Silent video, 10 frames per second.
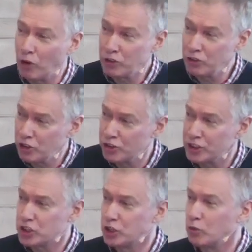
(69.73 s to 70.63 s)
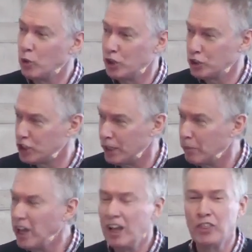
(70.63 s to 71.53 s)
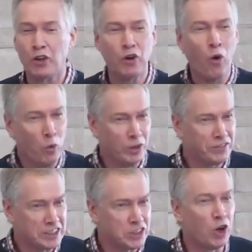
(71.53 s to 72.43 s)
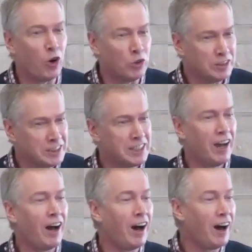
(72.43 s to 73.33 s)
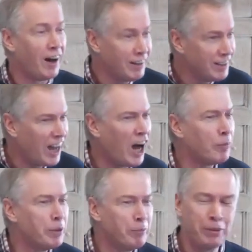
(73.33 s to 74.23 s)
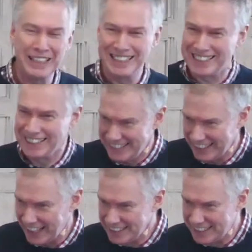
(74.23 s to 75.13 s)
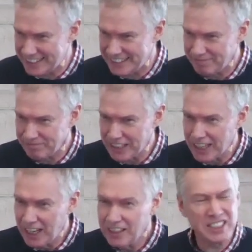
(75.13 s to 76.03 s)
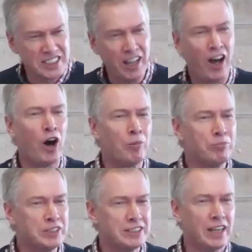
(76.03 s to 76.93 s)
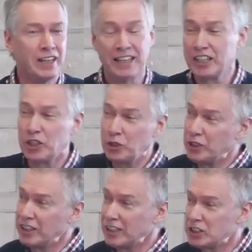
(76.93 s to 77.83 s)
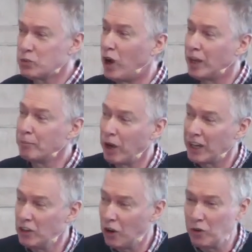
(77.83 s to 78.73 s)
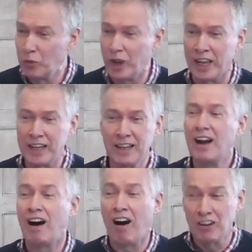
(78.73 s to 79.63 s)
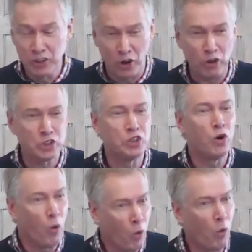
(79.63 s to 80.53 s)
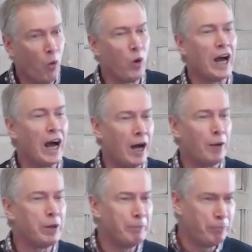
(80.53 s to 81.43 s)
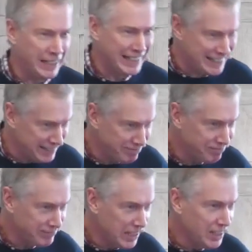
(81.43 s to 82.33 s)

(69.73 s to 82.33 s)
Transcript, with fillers: in modern Christian worship that all of the songs are upbeat, yes? The Psalms, including this one by a long way, are not all upbeat.